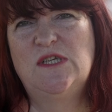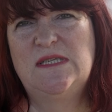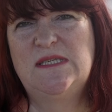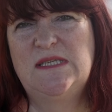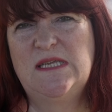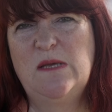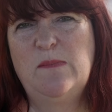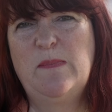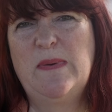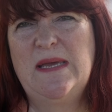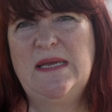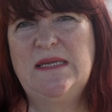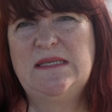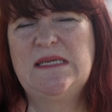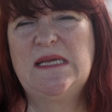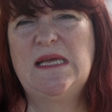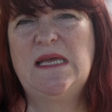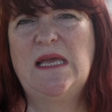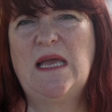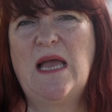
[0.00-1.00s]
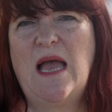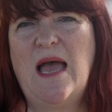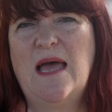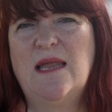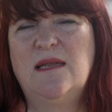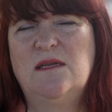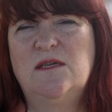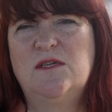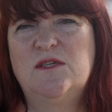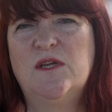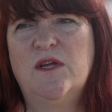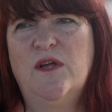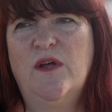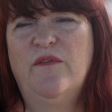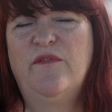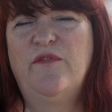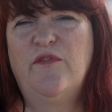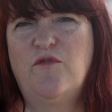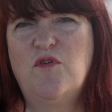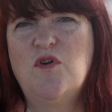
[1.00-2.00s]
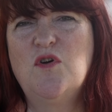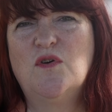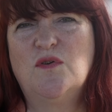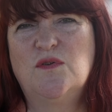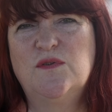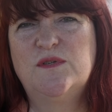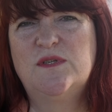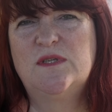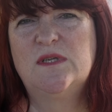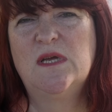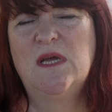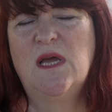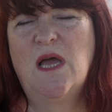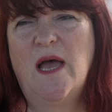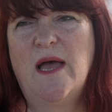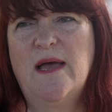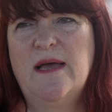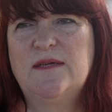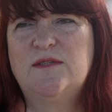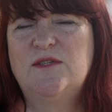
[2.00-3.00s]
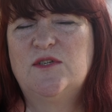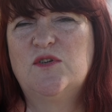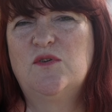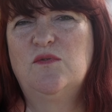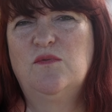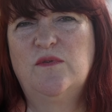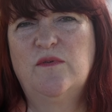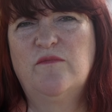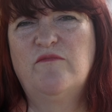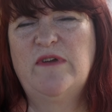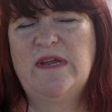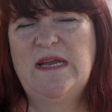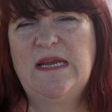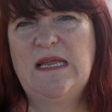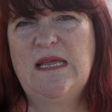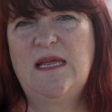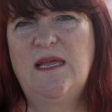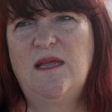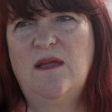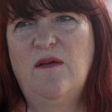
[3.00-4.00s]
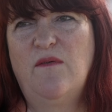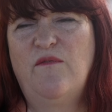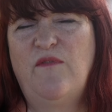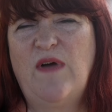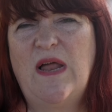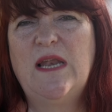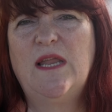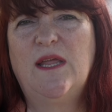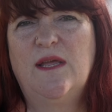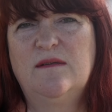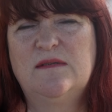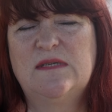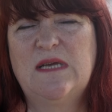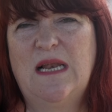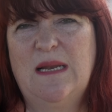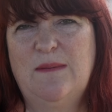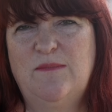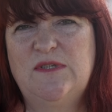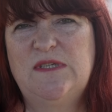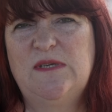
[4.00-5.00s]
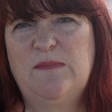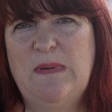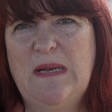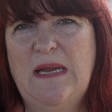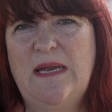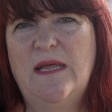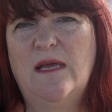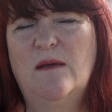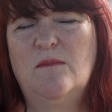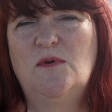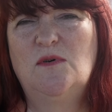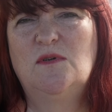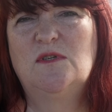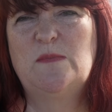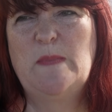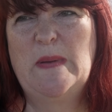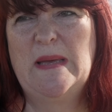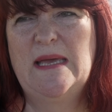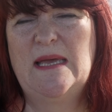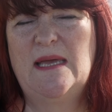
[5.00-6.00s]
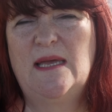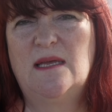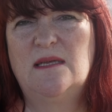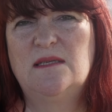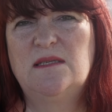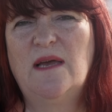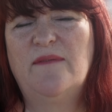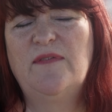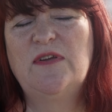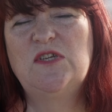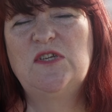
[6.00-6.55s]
CPD, and for us as a school that really values collaborative planning amongst peers, having